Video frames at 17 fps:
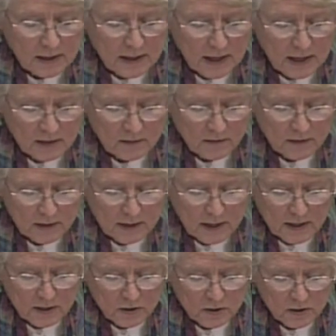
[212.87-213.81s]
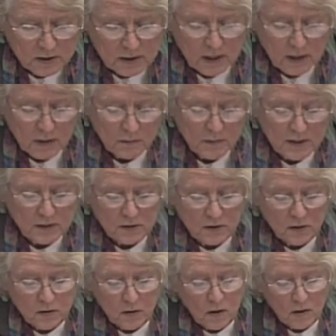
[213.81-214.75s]
gang affiliation
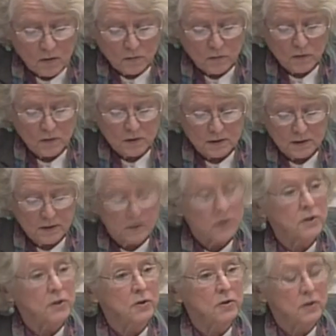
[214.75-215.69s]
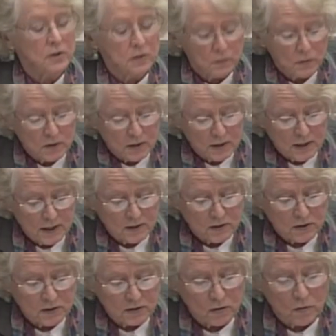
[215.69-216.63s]
based on artwork, literature,
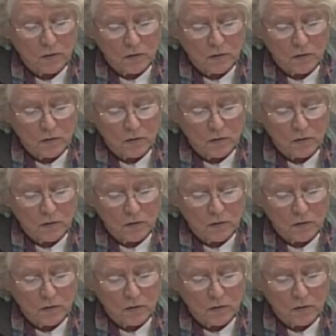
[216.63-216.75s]
communications,